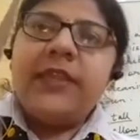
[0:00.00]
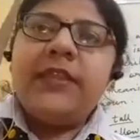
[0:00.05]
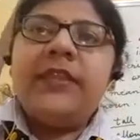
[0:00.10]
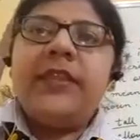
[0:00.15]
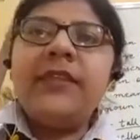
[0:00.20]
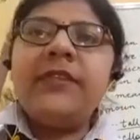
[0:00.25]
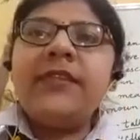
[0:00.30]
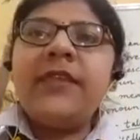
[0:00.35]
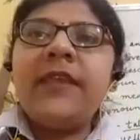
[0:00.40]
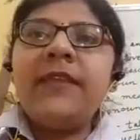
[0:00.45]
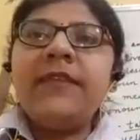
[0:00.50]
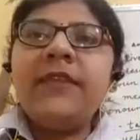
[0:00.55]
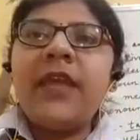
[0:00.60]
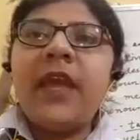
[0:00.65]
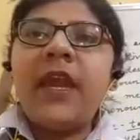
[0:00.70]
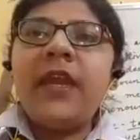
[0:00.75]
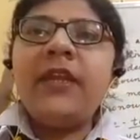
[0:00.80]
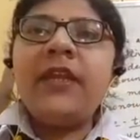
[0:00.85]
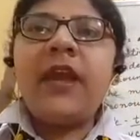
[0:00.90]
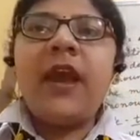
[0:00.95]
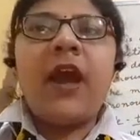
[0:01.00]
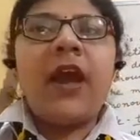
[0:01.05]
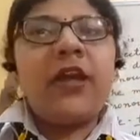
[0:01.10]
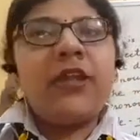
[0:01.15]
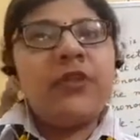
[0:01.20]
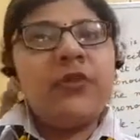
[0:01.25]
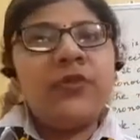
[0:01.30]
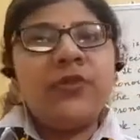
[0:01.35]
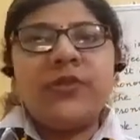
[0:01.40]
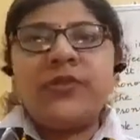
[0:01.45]
This and that
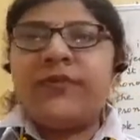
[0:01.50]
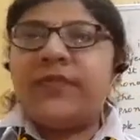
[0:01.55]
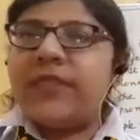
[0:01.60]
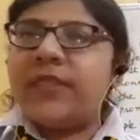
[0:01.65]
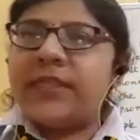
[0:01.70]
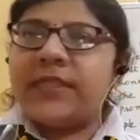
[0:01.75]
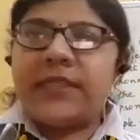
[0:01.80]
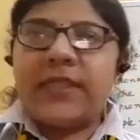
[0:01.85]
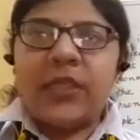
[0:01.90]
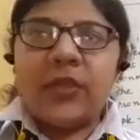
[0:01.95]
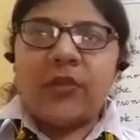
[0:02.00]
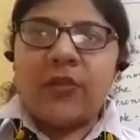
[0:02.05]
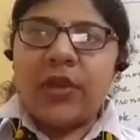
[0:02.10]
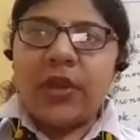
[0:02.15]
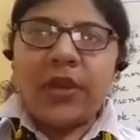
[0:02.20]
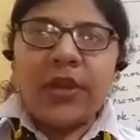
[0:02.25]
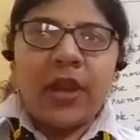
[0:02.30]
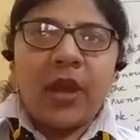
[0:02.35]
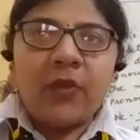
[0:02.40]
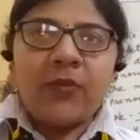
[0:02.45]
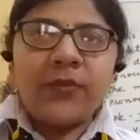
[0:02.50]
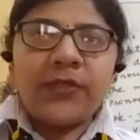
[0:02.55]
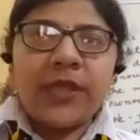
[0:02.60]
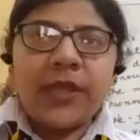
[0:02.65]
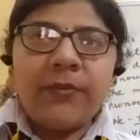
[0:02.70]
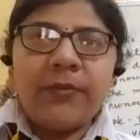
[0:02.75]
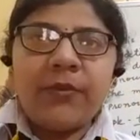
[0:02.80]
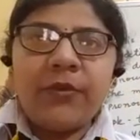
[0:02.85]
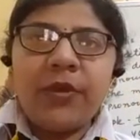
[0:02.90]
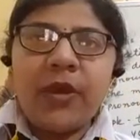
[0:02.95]
are used with the singular nouns
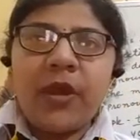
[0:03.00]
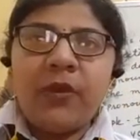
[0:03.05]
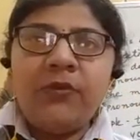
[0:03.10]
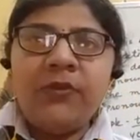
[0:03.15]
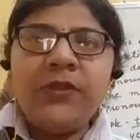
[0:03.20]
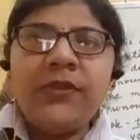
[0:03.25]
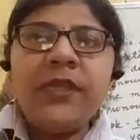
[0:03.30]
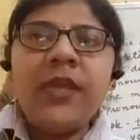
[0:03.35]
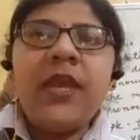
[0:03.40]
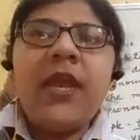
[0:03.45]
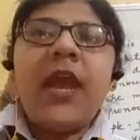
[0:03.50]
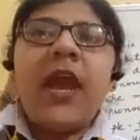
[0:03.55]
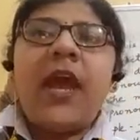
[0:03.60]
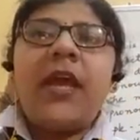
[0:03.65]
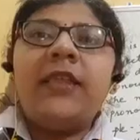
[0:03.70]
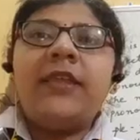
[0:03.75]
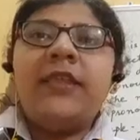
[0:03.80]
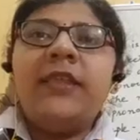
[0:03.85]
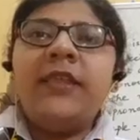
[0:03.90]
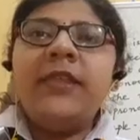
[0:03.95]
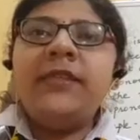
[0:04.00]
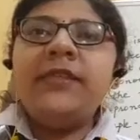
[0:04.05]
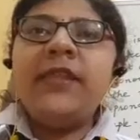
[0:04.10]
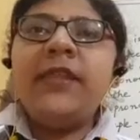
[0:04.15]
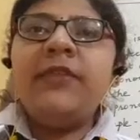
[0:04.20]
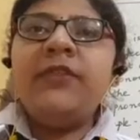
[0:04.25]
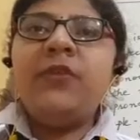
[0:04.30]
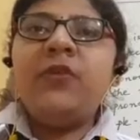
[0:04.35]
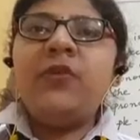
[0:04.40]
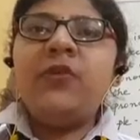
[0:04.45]
and pronouns, and these
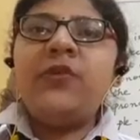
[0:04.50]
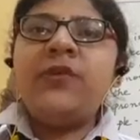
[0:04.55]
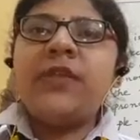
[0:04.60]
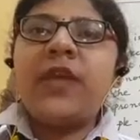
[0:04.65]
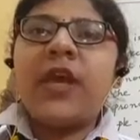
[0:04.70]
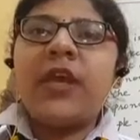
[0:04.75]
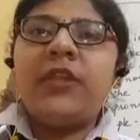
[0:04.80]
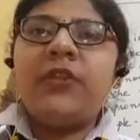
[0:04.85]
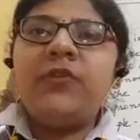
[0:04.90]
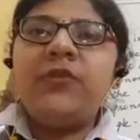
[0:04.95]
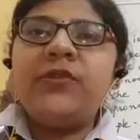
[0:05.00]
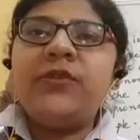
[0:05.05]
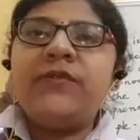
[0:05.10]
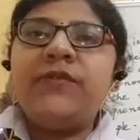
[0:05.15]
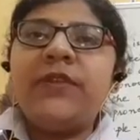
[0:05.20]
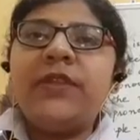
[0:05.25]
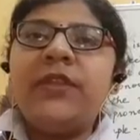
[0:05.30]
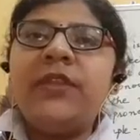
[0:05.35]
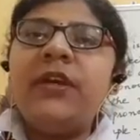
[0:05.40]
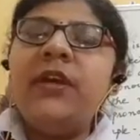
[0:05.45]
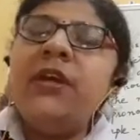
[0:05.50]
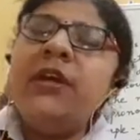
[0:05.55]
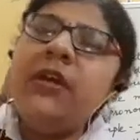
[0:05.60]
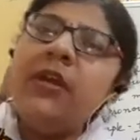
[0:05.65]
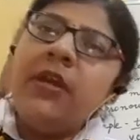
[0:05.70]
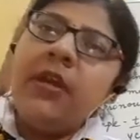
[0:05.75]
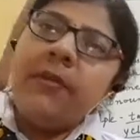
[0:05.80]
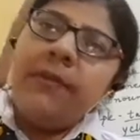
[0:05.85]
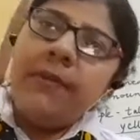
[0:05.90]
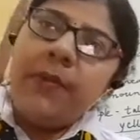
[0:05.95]
and those are used with the
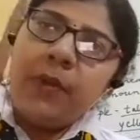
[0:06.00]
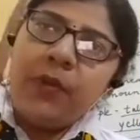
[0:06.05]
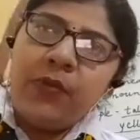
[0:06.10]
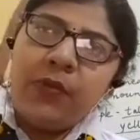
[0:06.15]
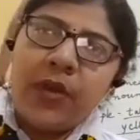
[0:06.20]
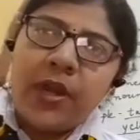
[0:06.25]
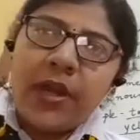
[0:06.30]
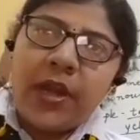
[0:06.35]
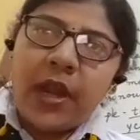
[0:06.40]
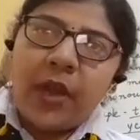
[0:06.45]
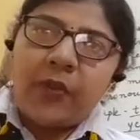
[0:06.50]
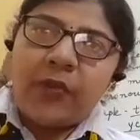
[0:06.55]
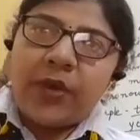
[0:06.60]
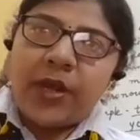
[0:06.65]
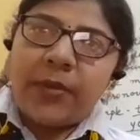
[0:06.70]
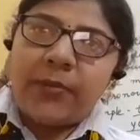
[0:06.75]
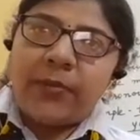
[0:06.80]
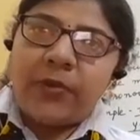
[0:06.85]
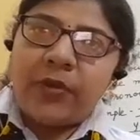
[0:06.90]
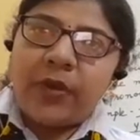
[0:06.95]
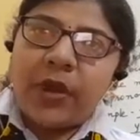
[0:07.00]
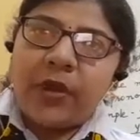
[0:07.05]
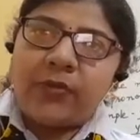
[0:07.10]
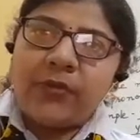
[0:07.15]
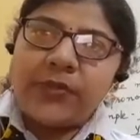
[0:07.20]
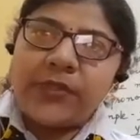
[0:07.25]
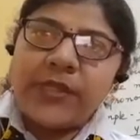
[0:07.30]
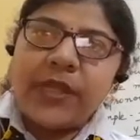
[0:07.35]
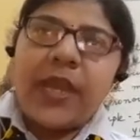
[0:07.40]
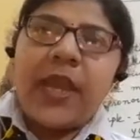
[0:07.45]
plural noun and
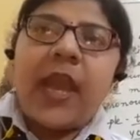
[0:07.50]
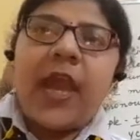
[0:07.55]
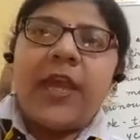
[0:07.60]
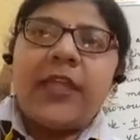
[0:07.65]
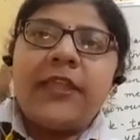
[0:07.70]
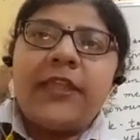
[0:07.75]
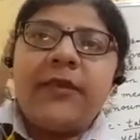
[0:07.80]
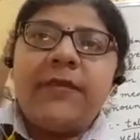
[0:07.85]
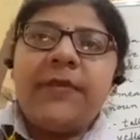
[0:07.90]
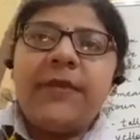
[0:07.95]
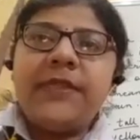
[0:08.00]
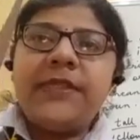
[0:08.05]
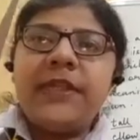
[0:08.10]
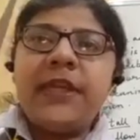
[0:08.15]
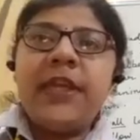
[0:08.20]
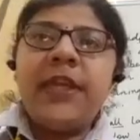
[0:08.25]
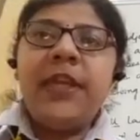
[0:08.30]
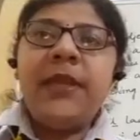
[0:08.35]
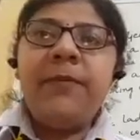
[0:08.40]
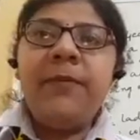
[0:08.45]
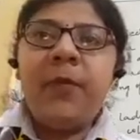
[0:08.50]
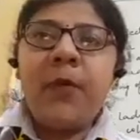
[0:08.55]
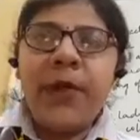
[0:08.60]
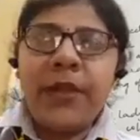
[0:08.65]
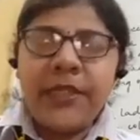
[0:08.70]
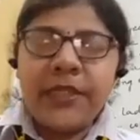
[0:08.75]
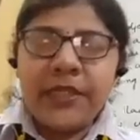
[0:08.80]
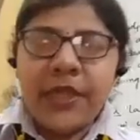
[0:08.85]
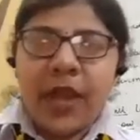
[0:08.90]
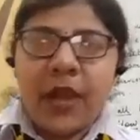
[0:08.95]
pronouns. And they basically
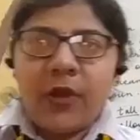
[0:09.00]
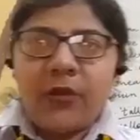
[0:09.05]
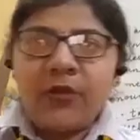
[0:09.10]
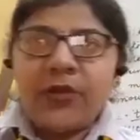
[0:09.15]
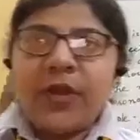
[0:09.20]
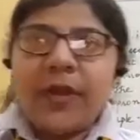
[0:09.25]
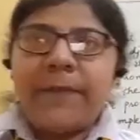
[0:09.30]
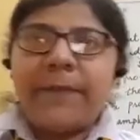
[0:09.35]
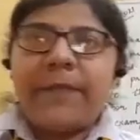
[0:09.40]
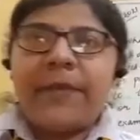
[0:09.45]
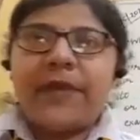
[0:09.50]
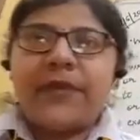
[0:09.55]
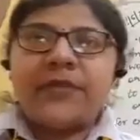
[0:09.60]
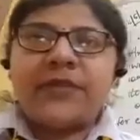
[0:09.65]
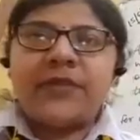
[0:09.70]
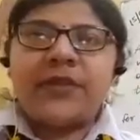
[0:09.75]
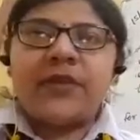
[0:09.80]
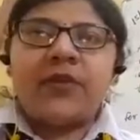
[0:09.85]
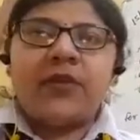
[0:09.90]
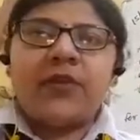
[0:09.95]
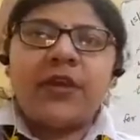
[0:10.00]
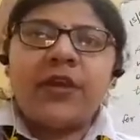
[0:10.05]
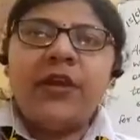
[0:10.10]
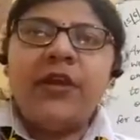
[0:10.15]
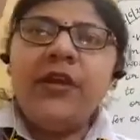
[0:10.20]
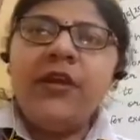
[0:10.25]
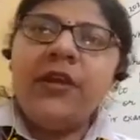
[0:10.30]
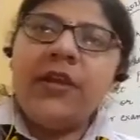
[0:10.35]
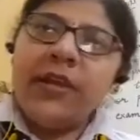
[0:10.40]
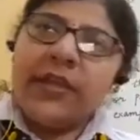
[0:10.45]
point out a person or
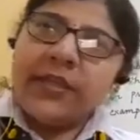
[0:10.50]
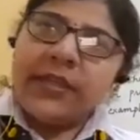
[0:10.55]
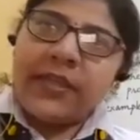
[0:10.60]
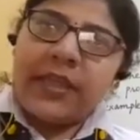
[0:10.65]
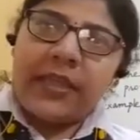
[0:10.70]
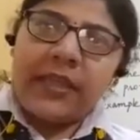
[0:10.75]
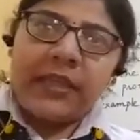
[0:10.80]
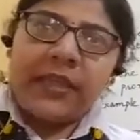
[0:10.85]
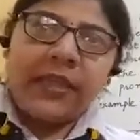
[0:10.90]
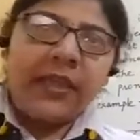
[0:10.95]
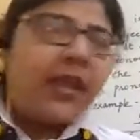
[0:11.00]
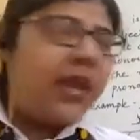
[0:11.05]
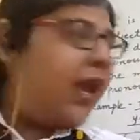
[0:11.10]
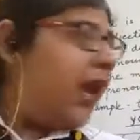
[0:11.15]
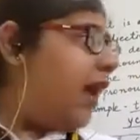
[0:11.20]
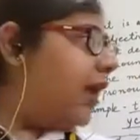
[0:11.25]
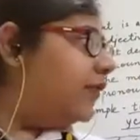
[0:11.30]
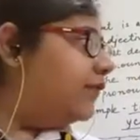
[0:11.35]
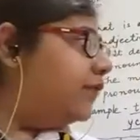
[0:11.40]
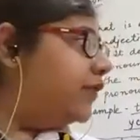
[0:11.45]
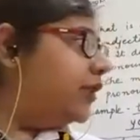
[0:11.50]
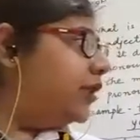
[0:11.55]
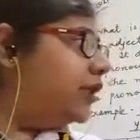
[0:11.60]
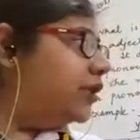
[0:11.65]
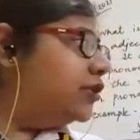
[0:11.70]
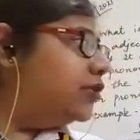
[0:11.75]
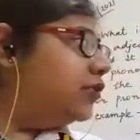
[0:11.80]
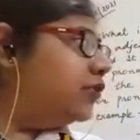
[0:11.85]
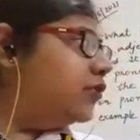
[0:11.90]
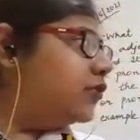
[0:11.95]
a thing. And we
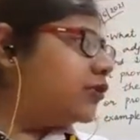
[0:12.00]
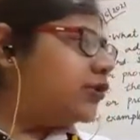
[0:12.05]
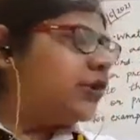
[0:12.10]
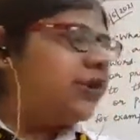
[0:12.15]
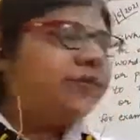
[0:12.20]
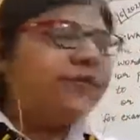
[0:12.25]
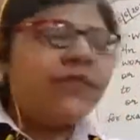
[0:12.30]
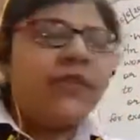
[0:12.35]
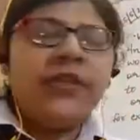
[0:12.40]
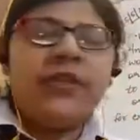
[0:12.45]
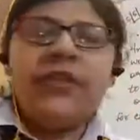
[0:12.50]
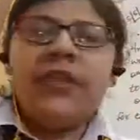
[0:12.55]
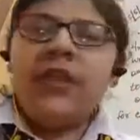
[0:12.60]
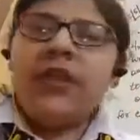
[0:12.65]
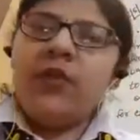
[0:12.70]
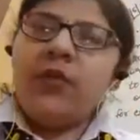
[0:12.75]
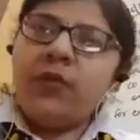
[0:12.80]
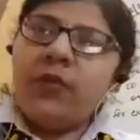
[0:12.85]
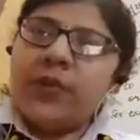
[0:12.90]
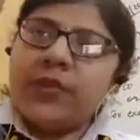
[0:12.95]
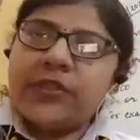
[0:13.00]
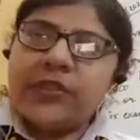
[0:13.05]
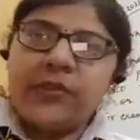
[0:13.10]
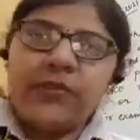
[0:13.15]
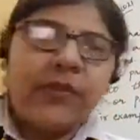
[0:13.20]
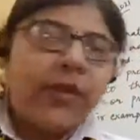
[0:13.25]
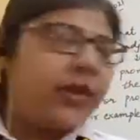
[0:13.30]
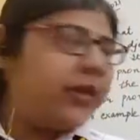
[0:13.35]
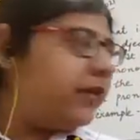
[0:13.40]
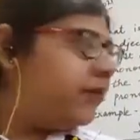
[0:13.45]
need to question with which
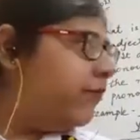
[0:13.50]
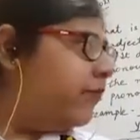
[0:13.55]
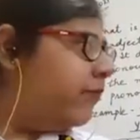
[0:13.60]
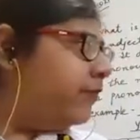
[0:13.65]
one.